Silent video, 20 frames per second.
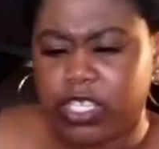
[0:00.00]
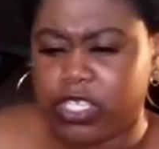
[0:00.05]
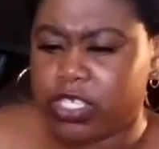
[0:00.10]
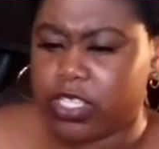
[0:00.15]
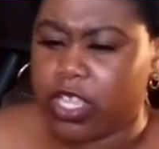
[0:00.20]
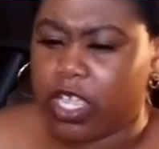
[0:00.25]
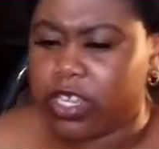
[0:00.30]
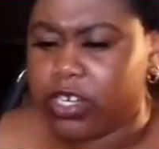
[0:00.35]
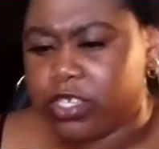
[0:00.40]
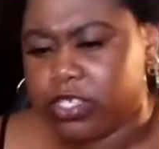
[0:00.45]
is
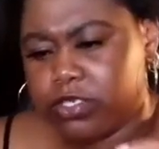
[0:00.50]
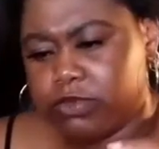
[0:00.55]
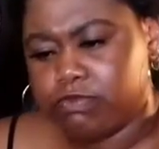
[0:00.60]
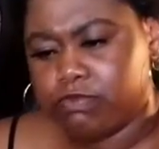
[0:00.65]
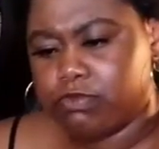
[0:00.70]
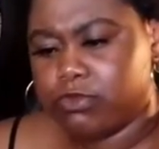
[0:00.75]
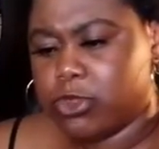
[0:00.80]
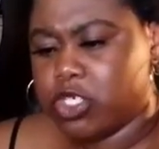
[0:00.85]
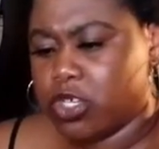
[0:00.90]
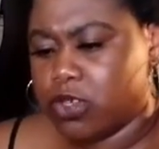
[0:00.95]
not a
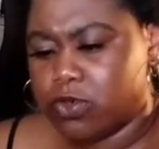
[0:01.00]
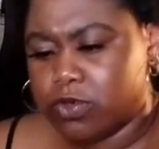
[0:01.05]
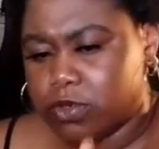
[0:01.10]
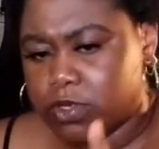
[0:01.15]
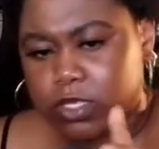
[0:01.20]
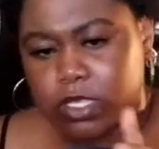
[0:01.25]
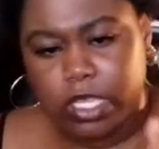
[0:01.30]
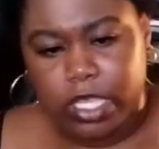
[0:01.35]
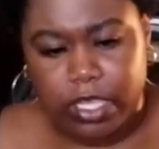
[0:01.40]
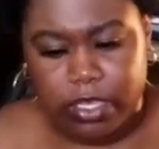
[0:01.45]

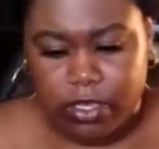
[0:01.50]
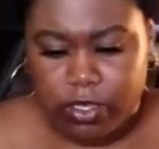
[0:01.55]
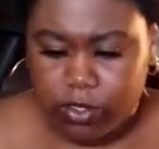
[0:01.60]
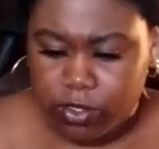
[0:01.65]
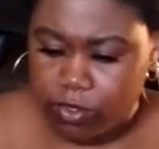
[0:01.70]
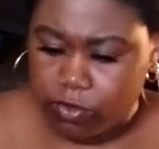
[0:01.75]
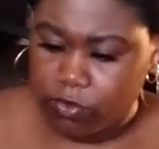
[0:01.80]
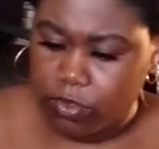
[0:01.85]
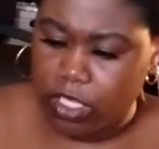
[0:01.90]
joke. Like, you know,